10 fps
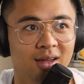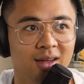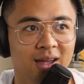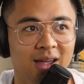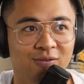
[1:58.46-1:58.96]

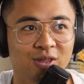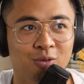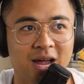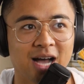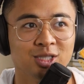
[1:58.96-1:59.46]
Mm. If they
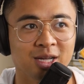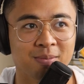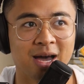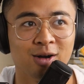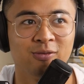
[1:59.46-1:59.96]
would actually mm. get
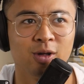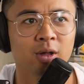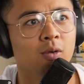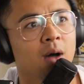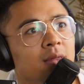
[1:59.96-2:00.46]
mad or if they're
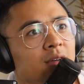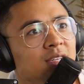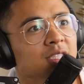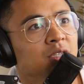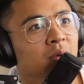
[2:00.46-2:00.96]
like, wow, that was
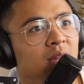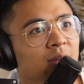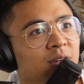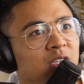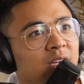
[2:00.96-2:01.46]
actually really
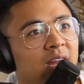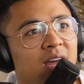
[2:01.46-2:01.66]
efficient.